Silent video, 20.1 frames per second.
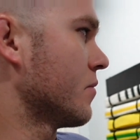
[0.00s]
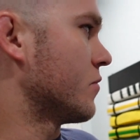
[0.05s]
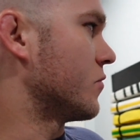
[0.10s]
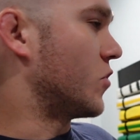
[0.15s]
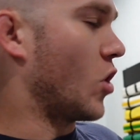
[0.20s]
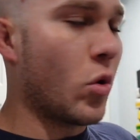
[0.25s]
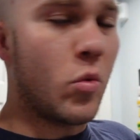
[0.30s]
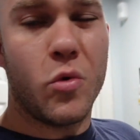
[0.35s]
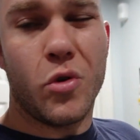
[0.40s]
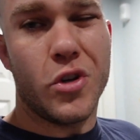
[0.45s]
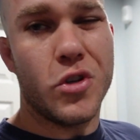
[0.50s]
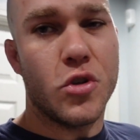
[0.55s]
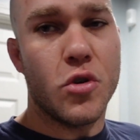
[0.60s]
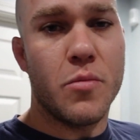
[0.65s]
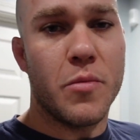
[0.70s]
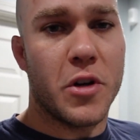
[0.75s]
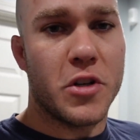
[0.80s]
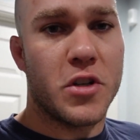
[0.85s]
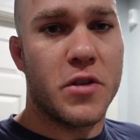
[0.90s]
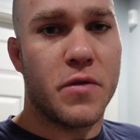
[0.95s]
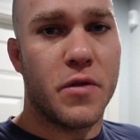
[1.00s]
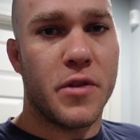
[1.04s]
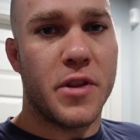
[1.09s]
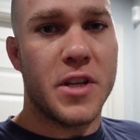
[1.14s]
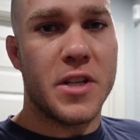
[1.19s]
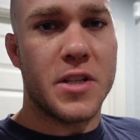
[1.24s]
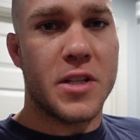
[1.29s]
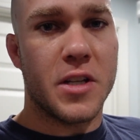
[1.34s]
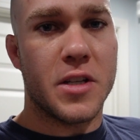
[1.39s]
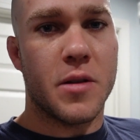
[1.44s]
Don't really do much for
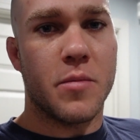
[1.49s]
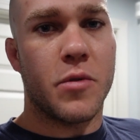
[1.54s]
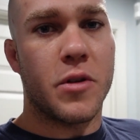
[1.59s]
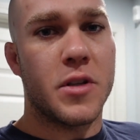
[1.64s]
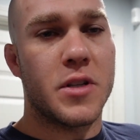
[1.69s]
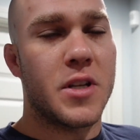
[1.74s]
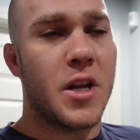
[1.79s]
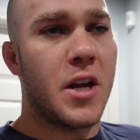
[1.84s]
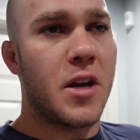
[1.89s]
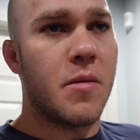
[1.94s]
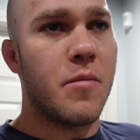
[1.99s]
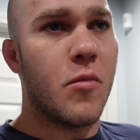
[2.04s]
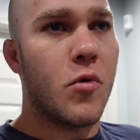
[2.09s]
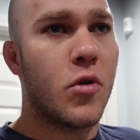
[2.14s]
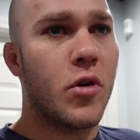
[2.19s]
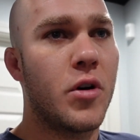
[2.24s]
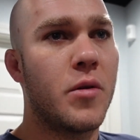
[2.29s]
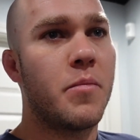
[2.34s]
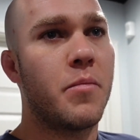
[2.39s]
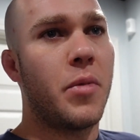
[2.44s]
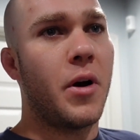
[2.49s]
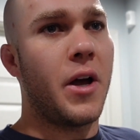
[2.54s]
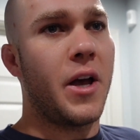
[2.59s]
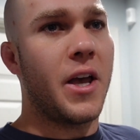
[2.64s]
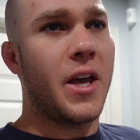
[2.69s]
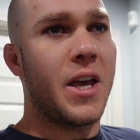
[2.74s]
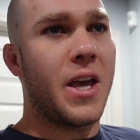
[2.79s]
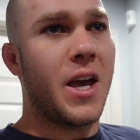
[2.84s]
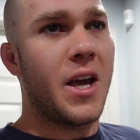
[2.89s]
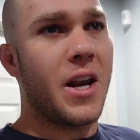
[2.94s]
these disciplines anymore,
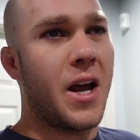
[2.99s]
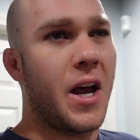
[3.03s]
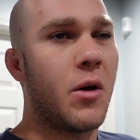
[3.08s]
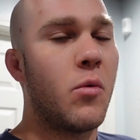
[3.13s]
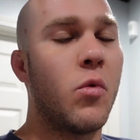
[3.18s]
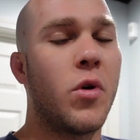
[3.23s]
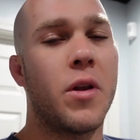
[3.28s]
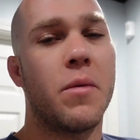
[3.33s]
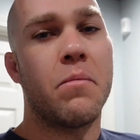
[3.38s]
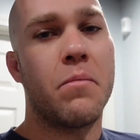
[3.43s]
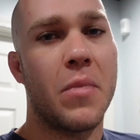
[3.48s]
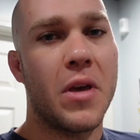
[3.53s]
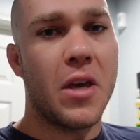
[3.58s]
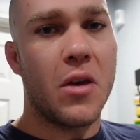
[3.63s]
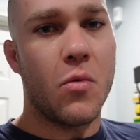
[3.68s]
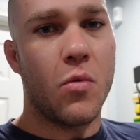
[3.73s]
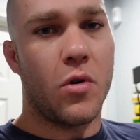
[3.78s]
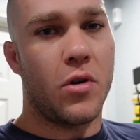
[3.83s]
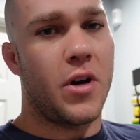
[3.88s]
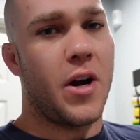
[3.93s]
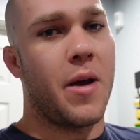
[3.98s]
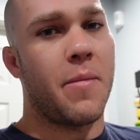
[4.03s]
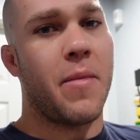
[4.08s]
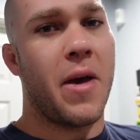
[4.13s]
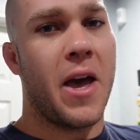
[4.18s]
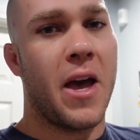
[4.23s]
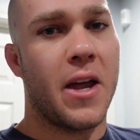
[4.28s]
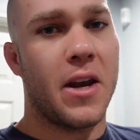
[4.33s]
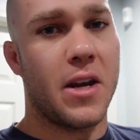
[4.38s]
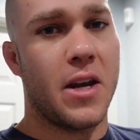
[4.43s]
but again, I wouldn't be where I'm
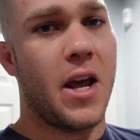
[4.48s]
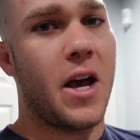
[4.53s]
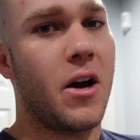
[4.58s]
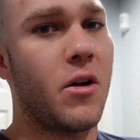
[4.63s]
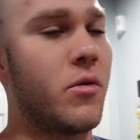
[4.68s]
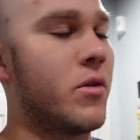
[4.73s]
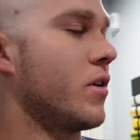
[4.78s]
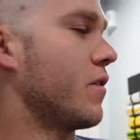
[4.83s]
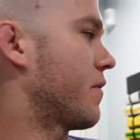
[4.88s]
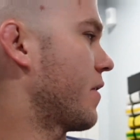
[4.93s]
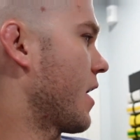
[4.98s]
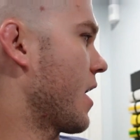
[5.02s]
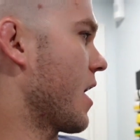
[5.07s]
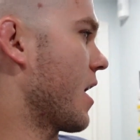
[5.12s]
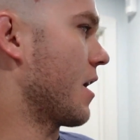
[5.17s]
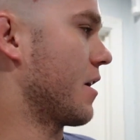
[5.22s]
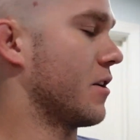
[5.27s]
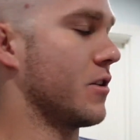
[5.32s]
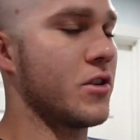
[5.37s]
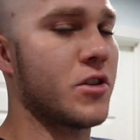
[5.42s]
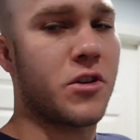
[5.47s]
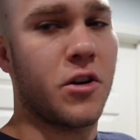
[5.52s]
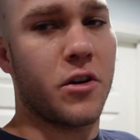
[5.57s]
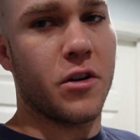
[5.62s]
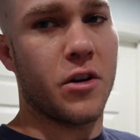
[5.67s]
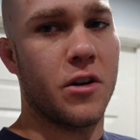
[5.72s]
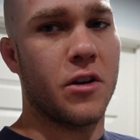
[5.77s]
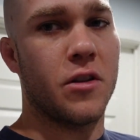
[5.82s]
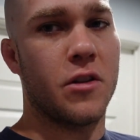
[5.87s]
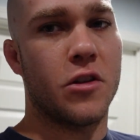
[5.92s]
at now if I hadn't
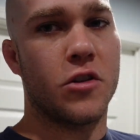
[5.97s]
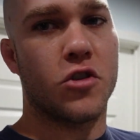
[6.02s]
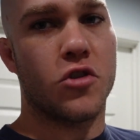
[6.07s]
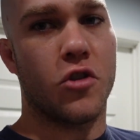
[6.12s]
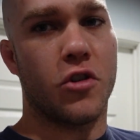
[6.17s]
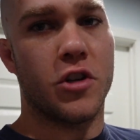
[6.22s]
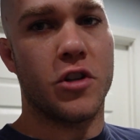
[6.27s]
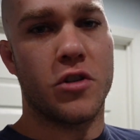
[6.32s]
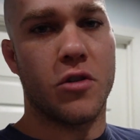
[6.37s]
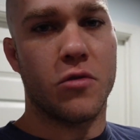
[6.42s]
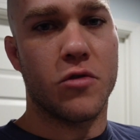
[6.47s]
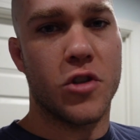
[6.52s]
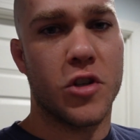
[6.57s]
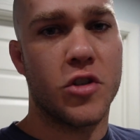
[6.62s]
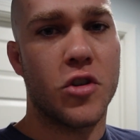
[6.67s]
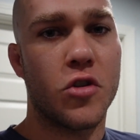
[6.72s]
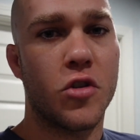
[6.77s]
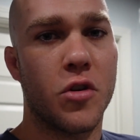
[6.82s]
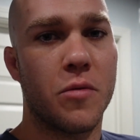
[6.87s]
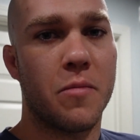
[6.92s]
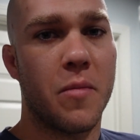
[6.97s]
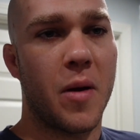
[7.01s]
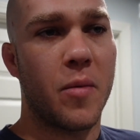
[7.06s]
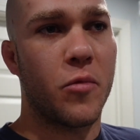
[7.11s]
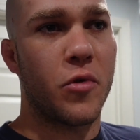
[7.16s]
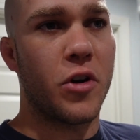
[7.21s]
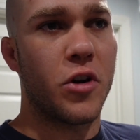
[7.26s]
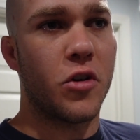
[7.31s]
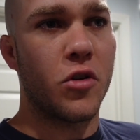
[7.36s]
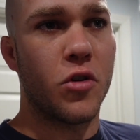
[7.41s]
started in this journey. So it's just a good
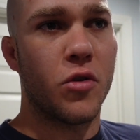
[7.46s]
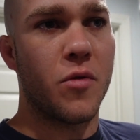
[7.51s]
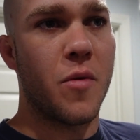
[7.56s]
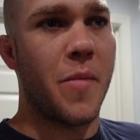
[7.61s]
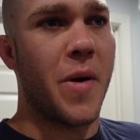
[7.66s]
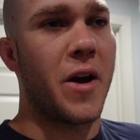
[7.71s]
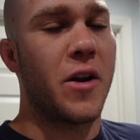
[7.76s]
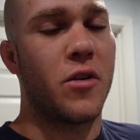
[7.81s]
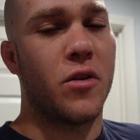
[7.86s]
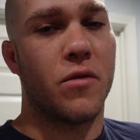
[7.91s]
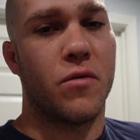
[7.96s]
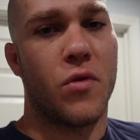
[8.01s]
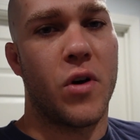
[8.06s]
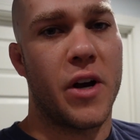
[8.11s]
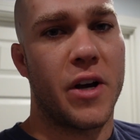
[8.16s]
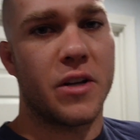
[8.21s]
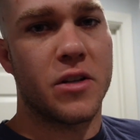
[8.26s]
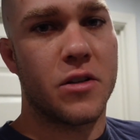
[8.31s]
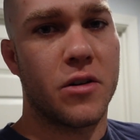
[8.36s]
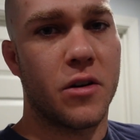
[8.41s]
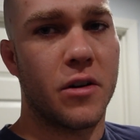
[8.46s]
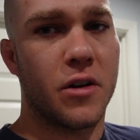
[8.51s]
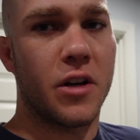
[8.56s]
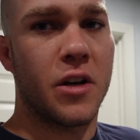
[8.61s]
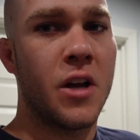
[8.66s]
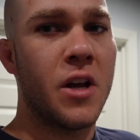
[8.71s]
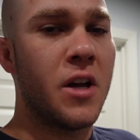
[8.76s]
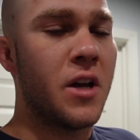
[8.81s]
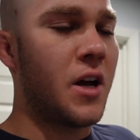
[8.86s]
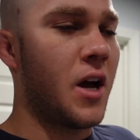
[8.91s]
memory and a good reminder of why I
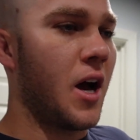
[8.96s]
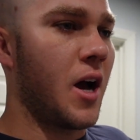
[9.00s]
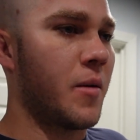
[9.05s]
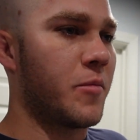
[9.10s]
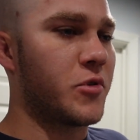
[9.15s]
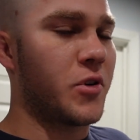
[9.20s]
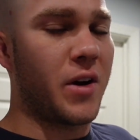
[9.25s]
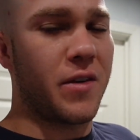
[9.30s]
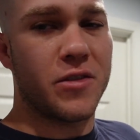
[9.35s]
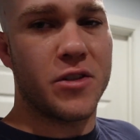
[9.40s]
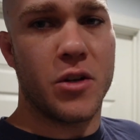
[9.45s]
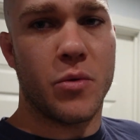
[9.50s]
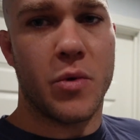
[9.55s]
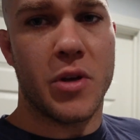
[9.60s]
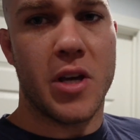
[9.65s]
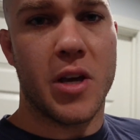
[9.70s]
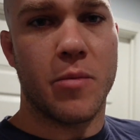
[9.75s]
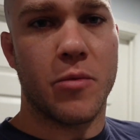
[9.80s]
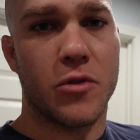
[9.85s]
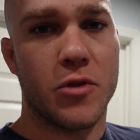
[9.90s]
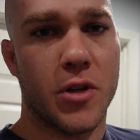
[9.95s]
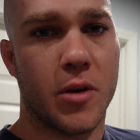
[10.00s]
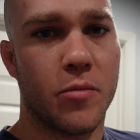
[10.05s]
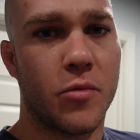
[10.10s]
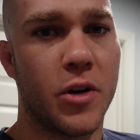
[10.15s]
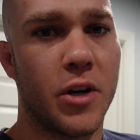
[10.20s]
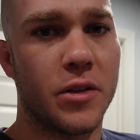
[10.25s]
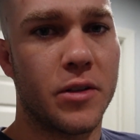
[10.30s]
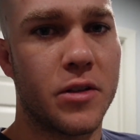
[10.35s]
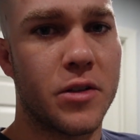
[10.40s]
started. So obviously we keep those up
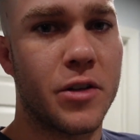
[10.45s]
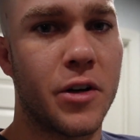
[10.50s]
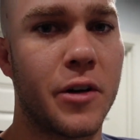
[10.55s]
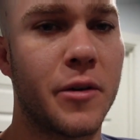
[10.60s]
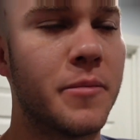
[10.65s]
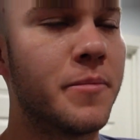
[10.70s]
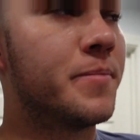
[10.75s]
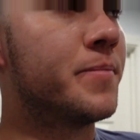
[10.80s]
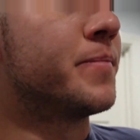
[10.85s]
right at the start.